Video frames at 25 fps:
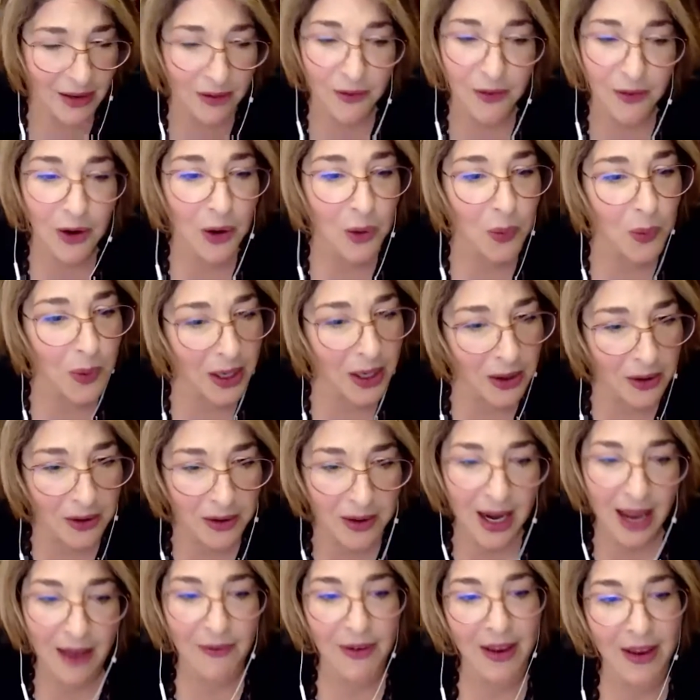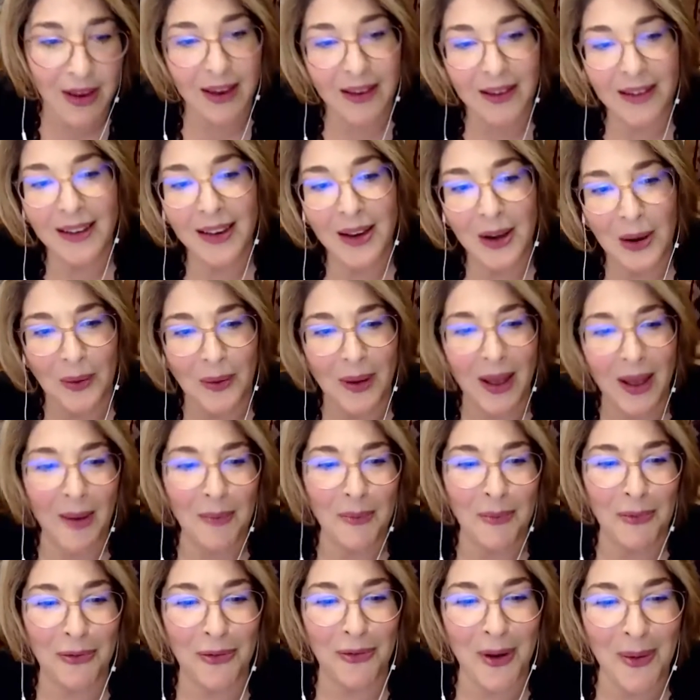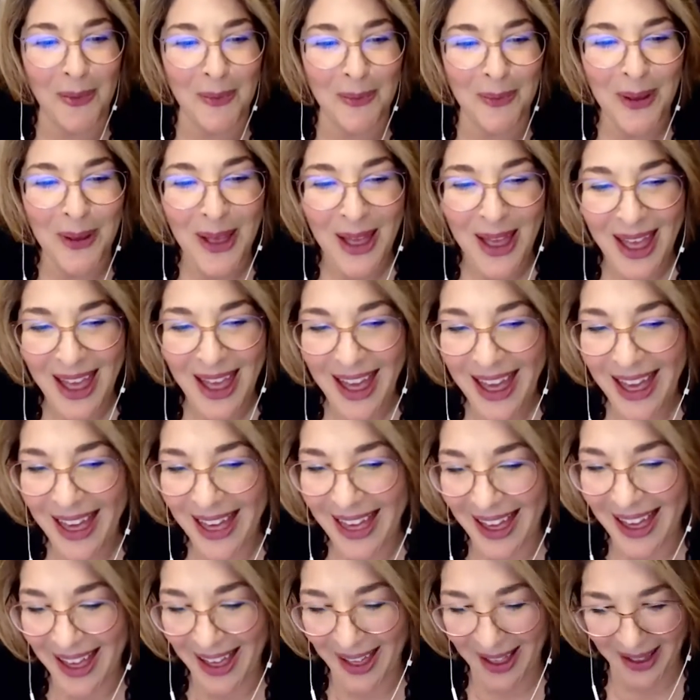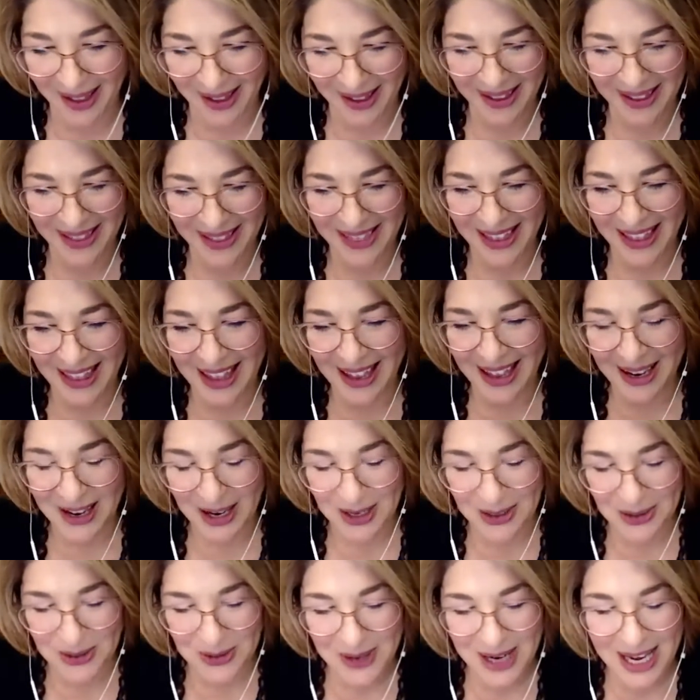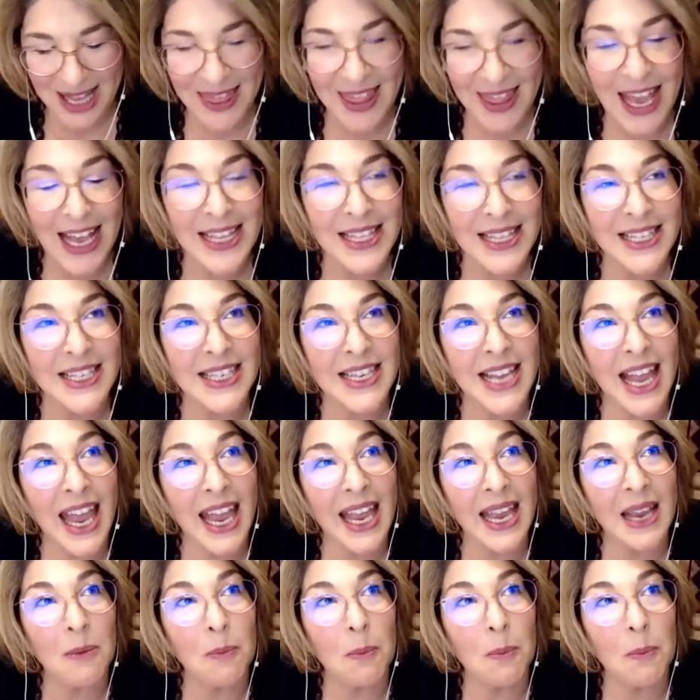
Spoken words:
very weird, having come from uh, a country in that state.